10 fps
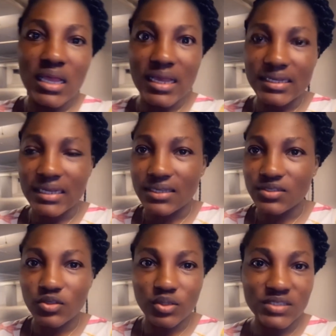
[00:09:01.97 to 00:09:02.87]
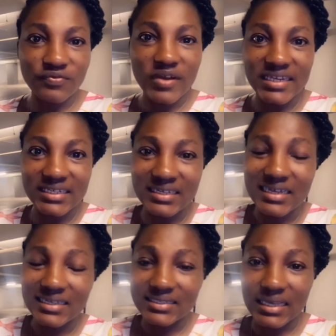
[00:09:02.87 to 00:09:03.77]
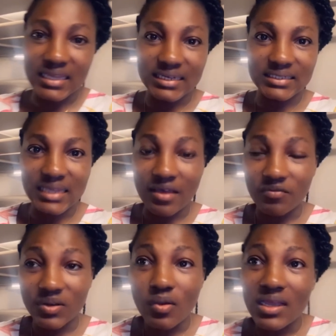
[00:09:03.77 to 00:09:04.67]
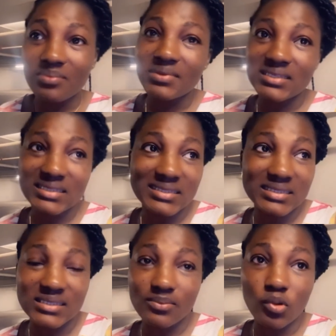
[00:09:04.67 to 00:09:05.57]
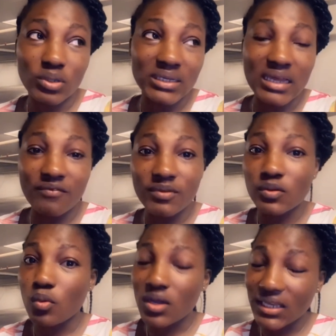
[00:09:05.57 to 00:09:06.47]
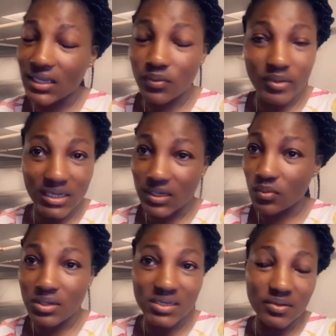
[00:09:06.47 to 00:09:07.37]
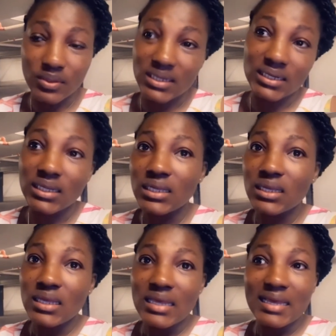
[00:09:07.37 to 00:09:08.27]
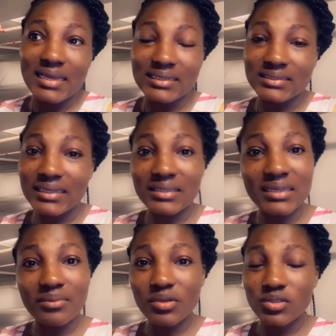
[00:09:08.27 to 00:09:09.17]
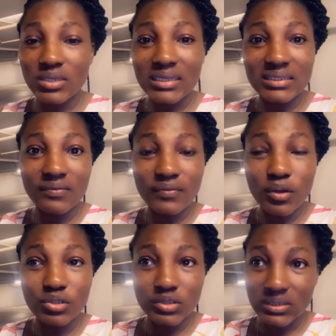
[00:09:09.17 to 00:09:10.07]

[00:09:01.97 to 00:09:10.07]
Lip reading: Hi guys, so it's Friday night and I've been quite busy since morning. I've been working, and I think I'm going to end the vlog